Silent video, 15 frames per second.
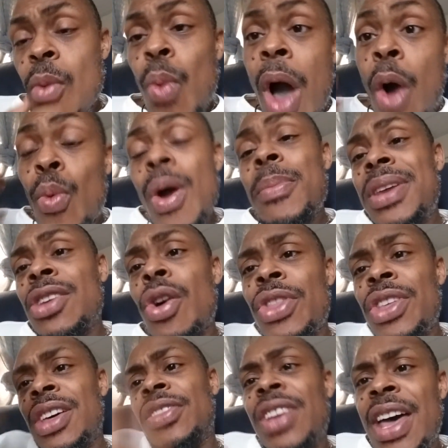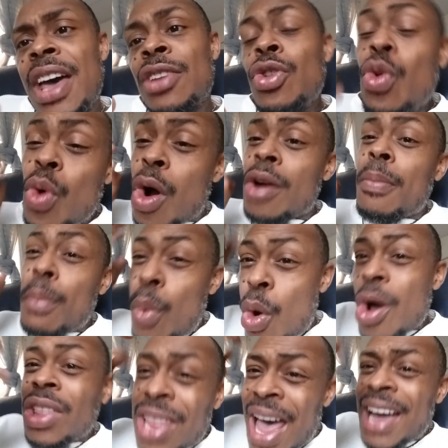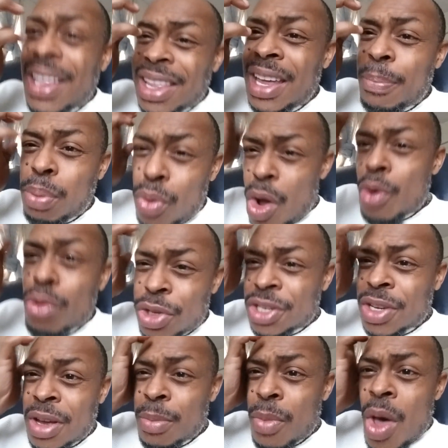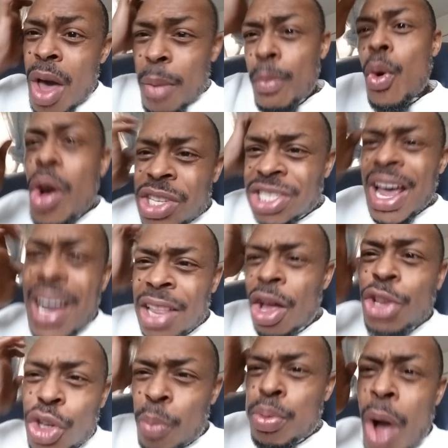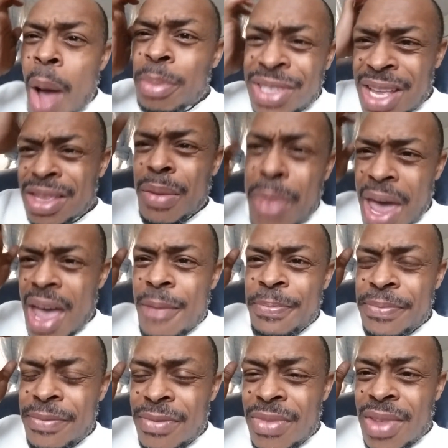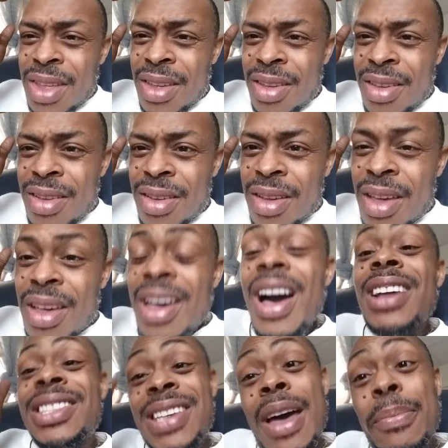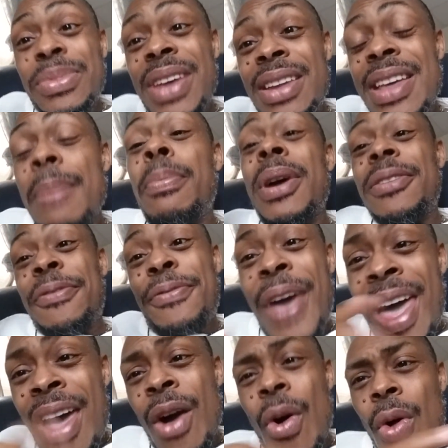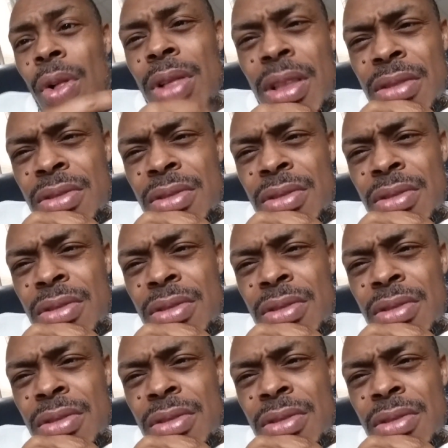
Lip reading: While women, on the other hand, who are more likely prone to more psychological problems than the man, attempt it but fail.